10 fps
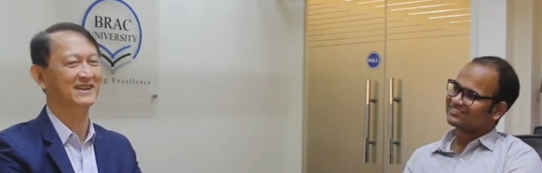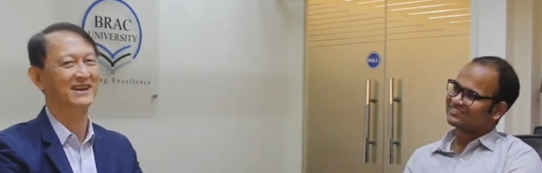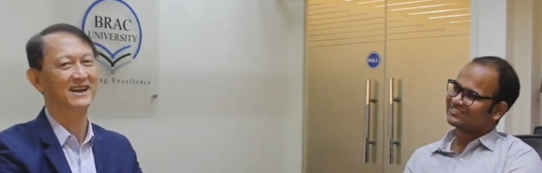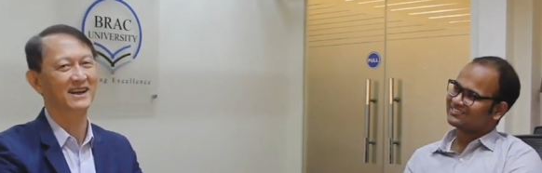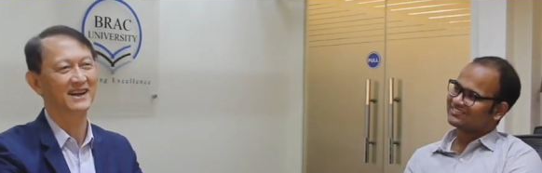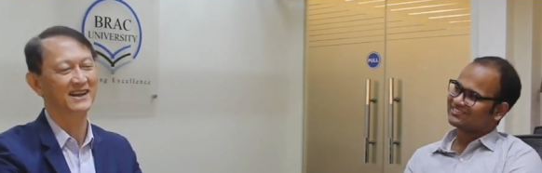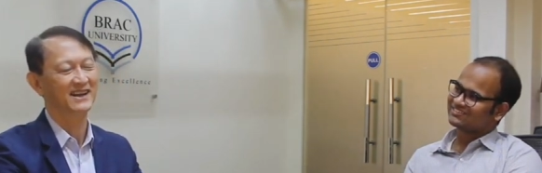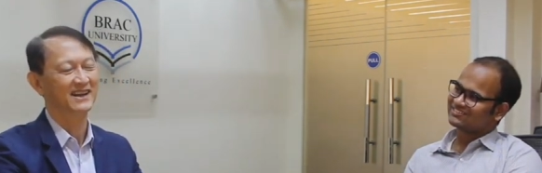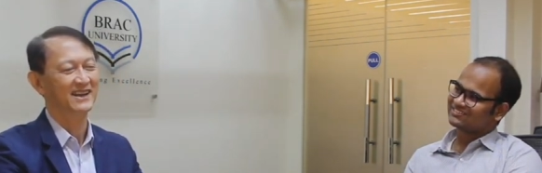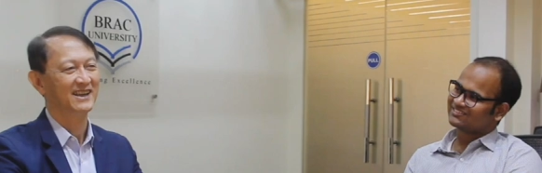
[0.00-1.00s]

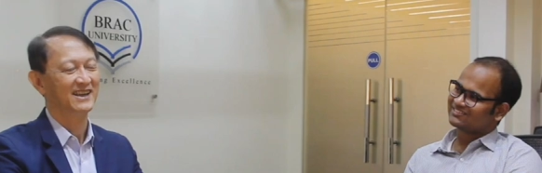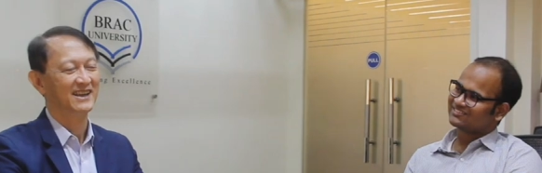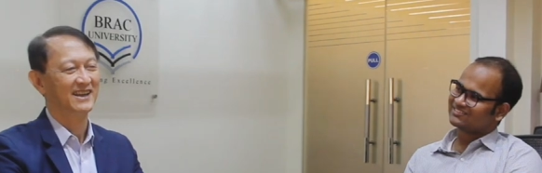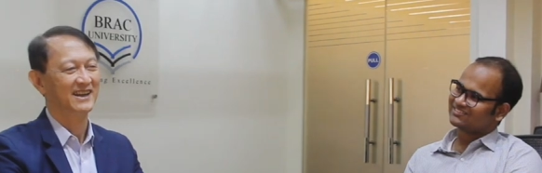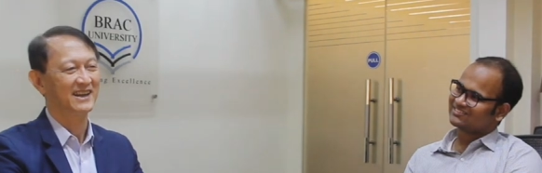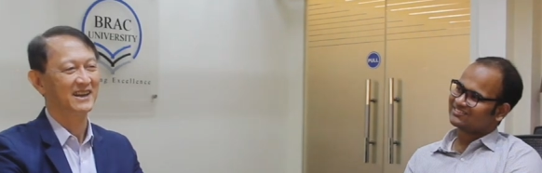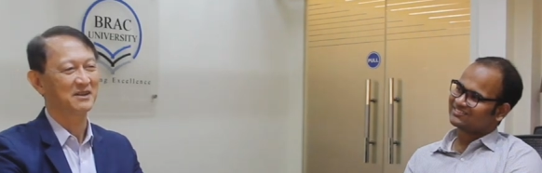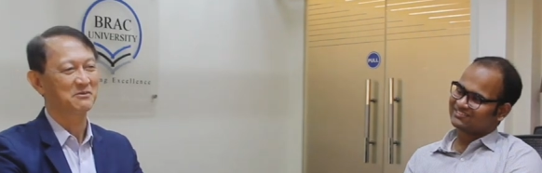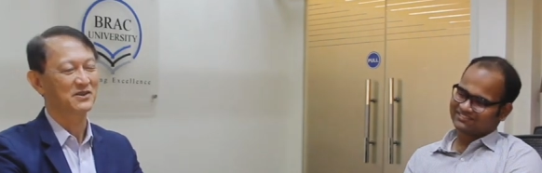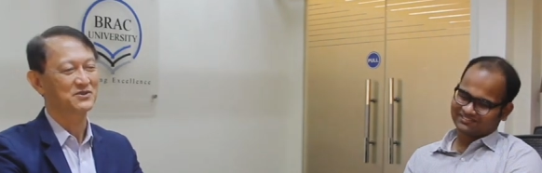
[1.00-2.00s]
Speaker 1: and
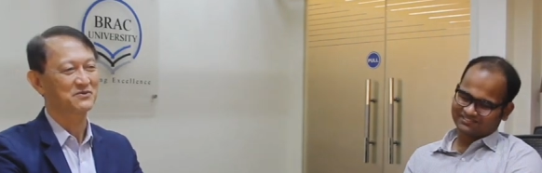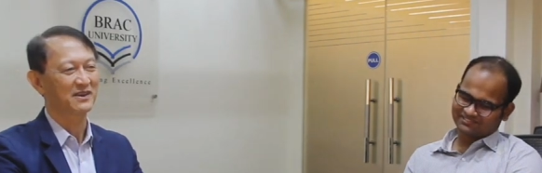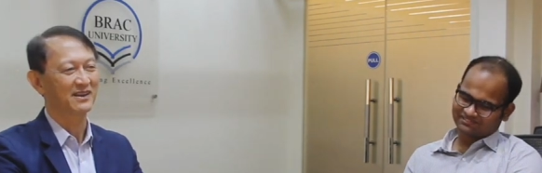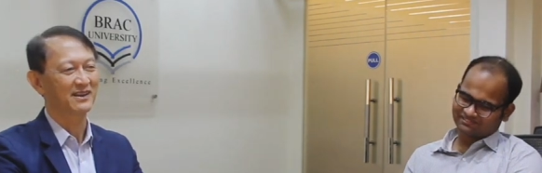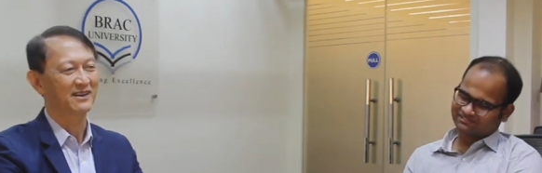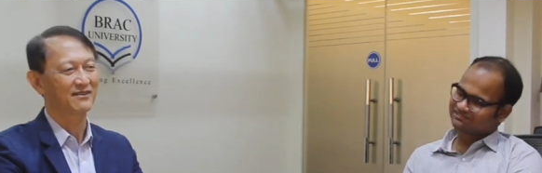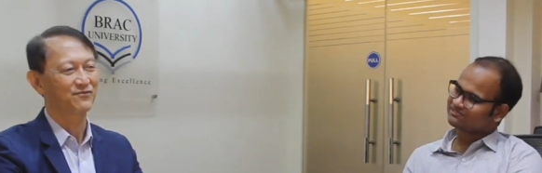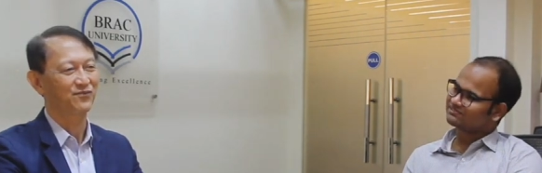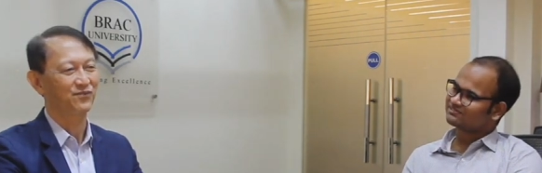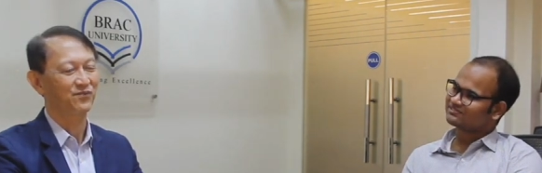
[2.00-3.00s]
it was really,
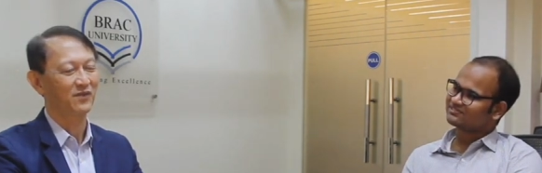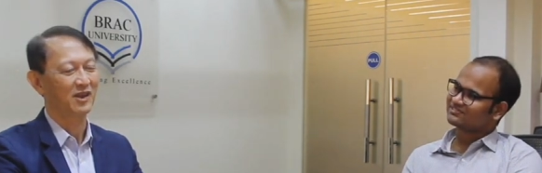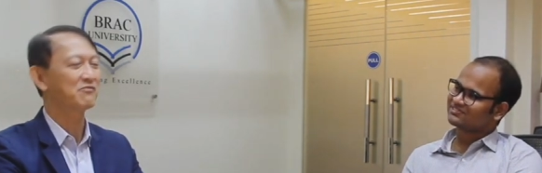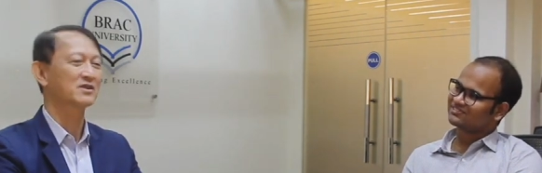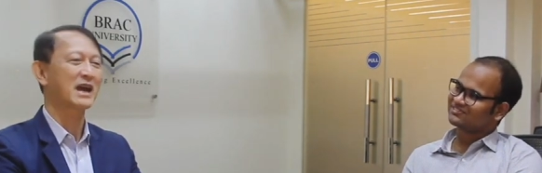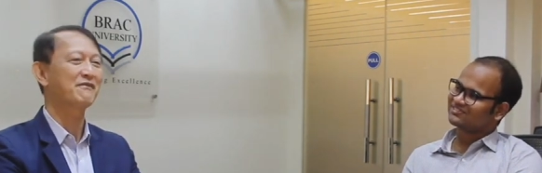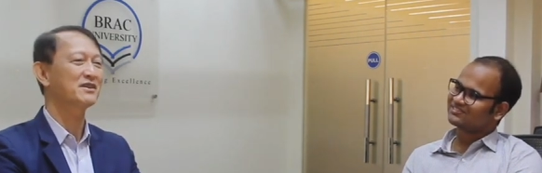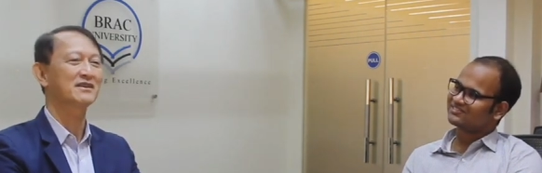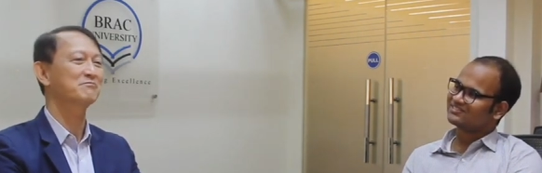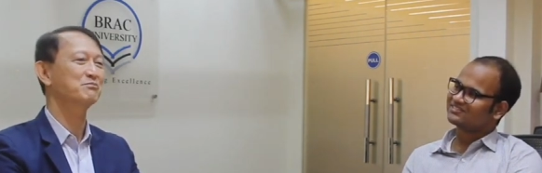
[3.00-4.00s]
it was
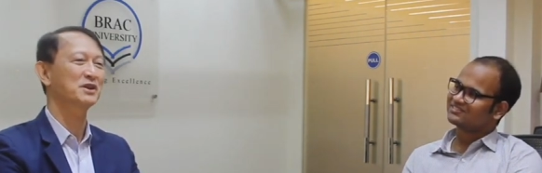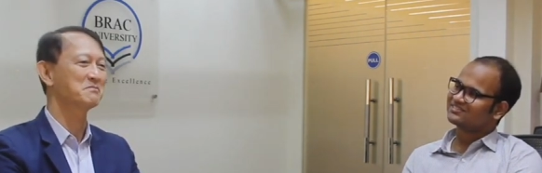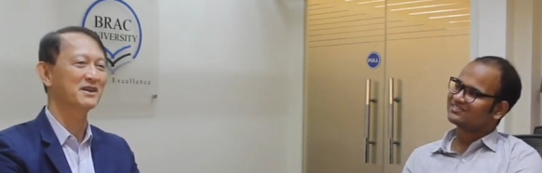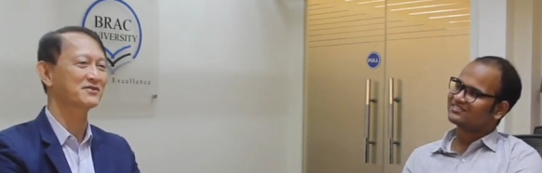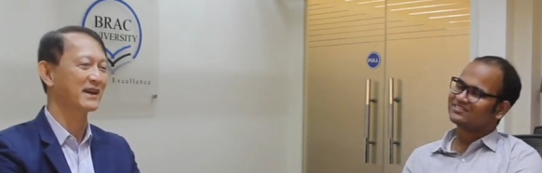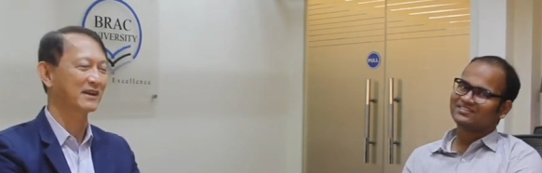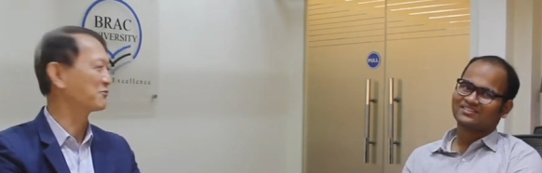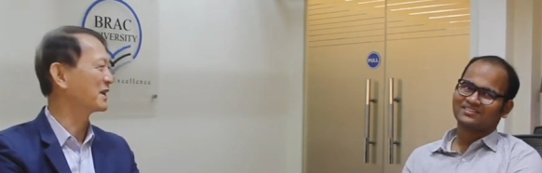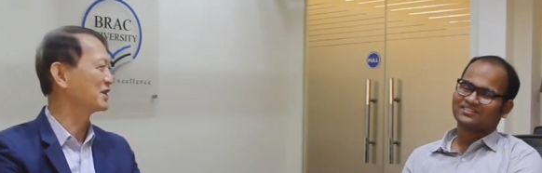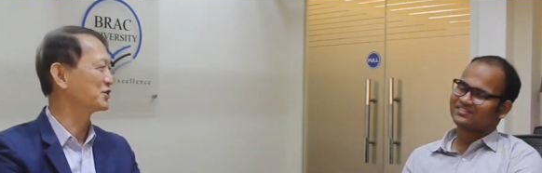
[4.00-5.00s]
everything pretty much like
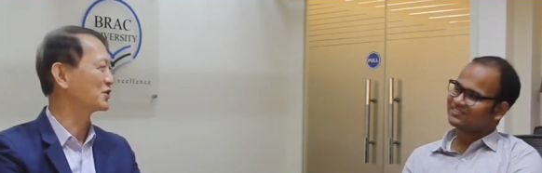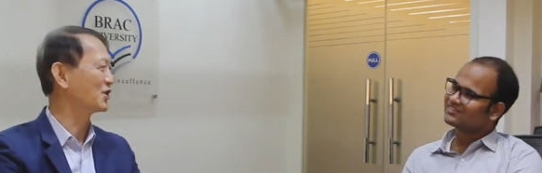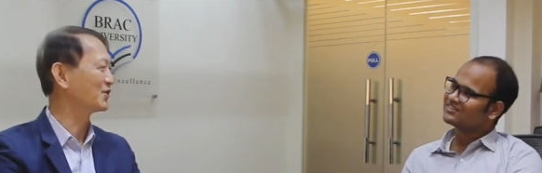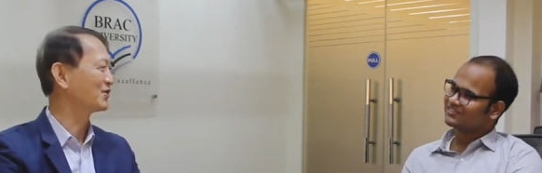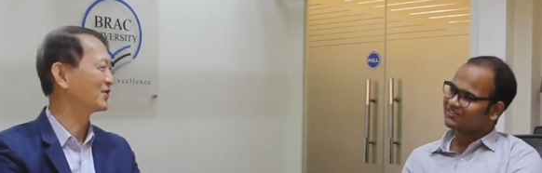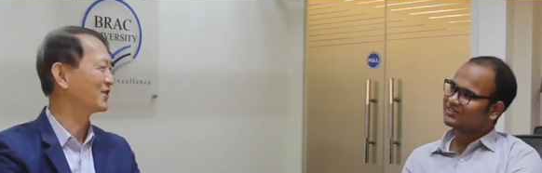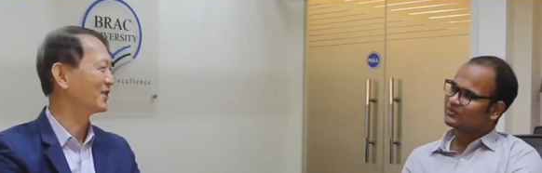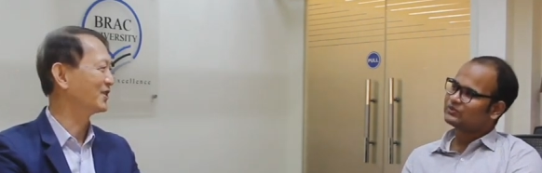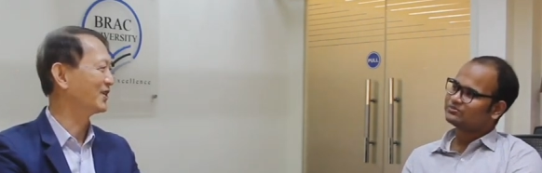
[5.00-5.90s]
ready to go, you